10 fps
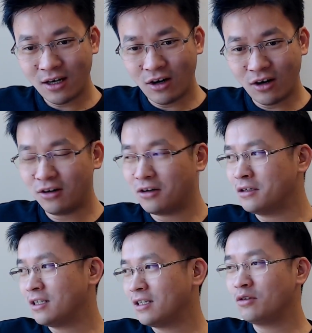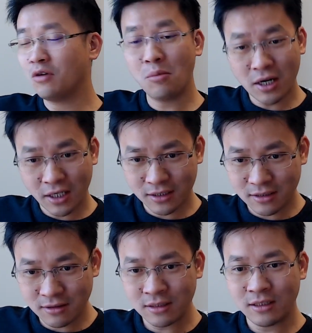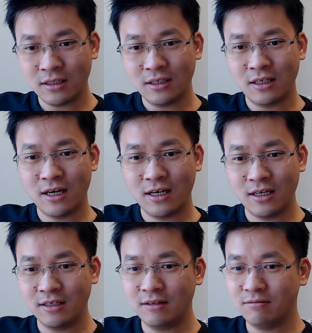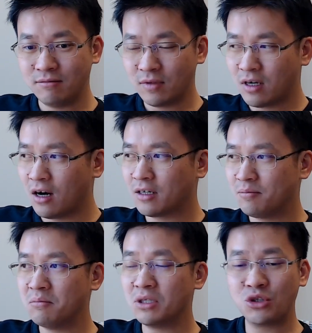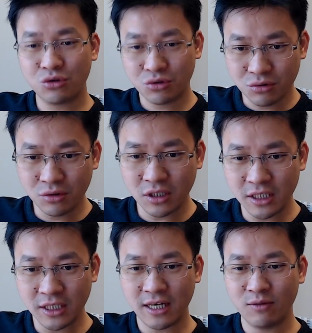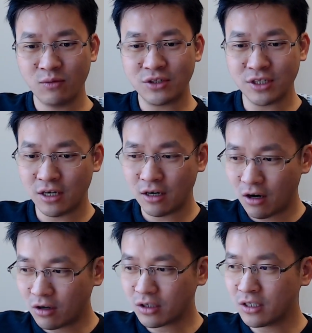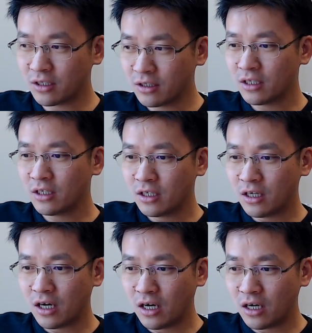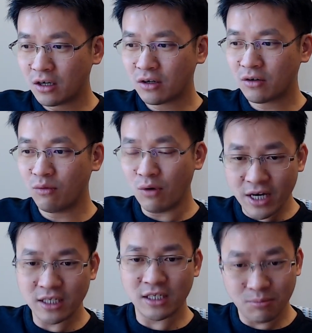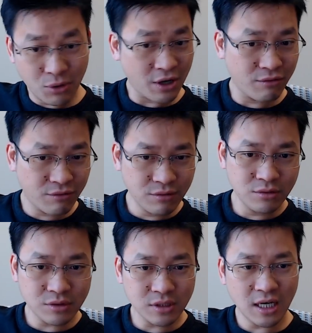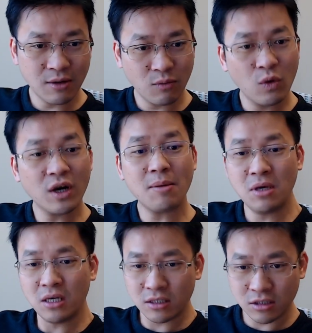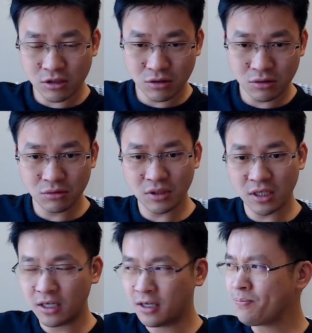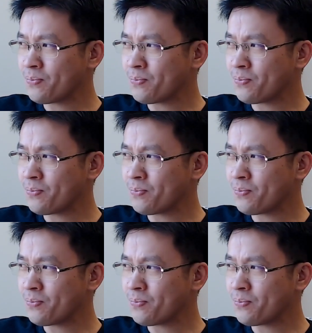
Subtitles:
or the robotics, and got it mature and with all the uh, great breakthroughs and what it means to the